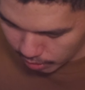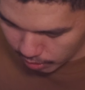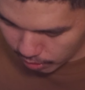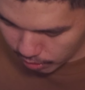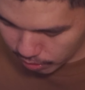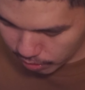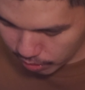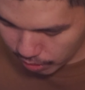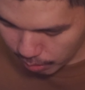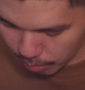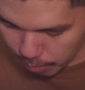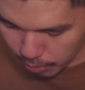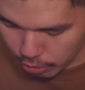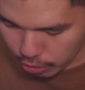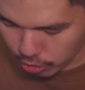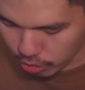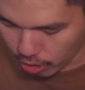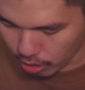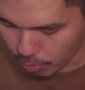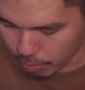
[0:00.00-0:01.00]
Not much
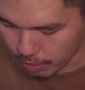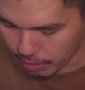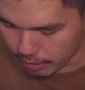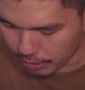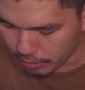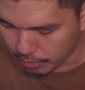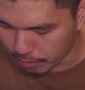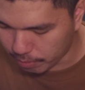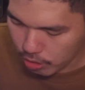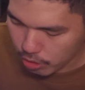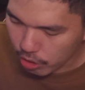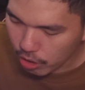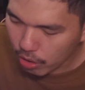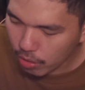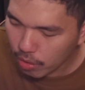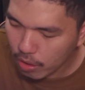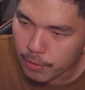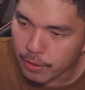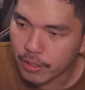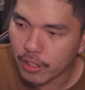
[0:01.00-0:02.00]
to talk about here.
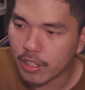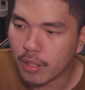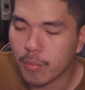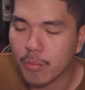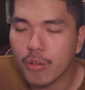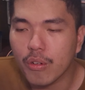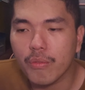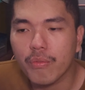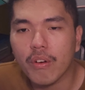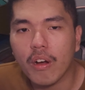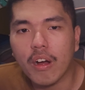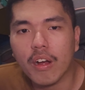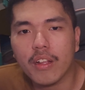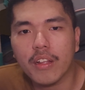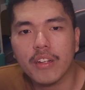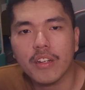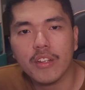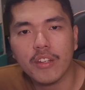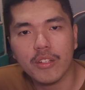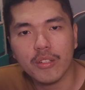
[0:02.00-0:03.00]
So we're gonna move
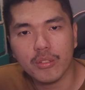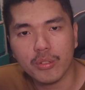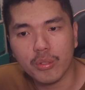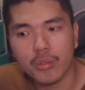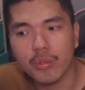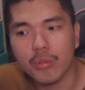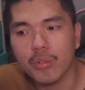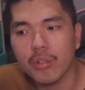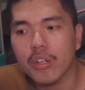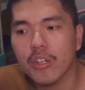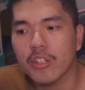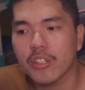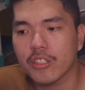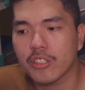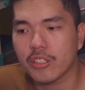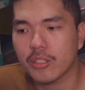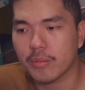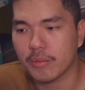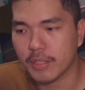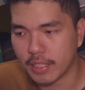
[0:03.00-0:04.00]
on to
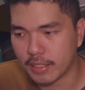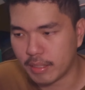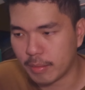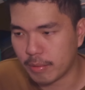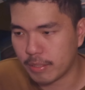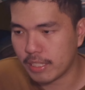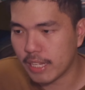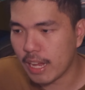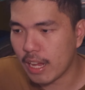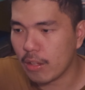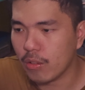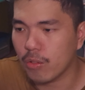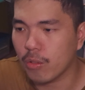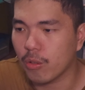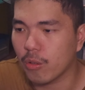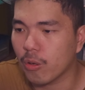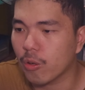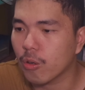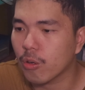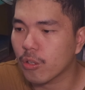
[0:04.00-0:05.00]
subjective sound
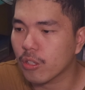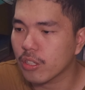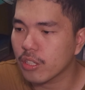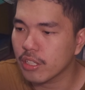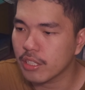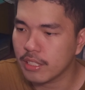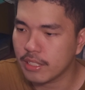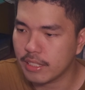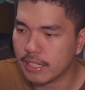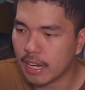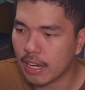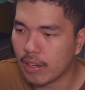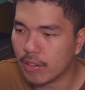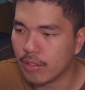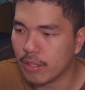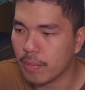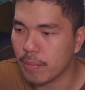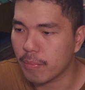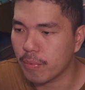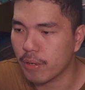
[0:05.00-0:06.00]
or sound
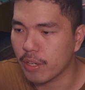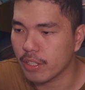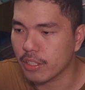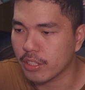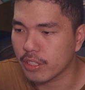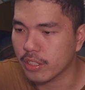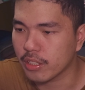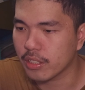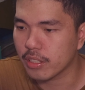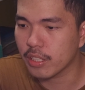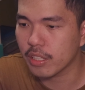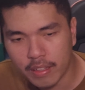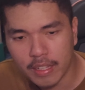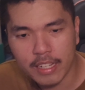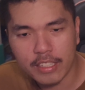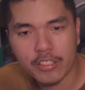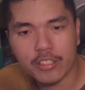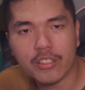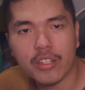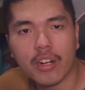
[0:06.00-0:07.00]
impressions.
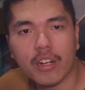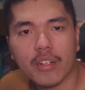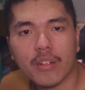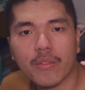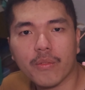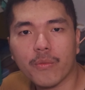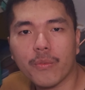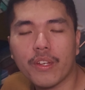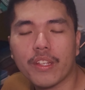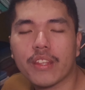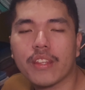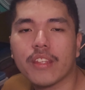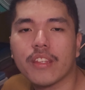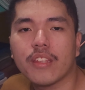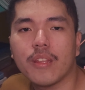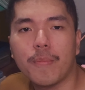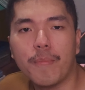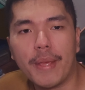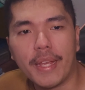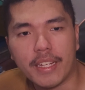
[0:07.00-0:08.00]
Let's start with
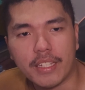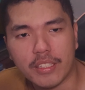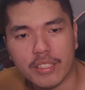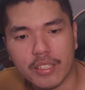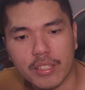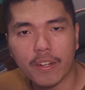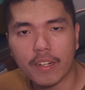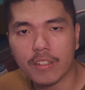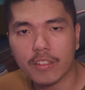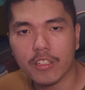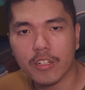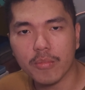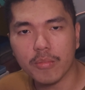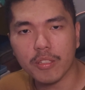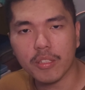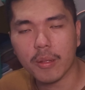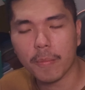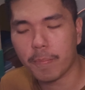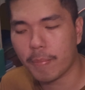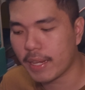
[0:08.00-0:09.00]
the bass. In terms
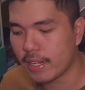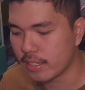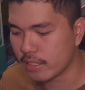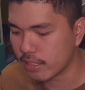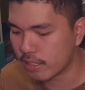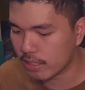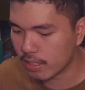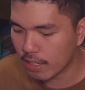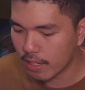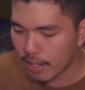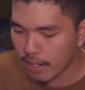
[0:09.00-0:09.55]
of the bass,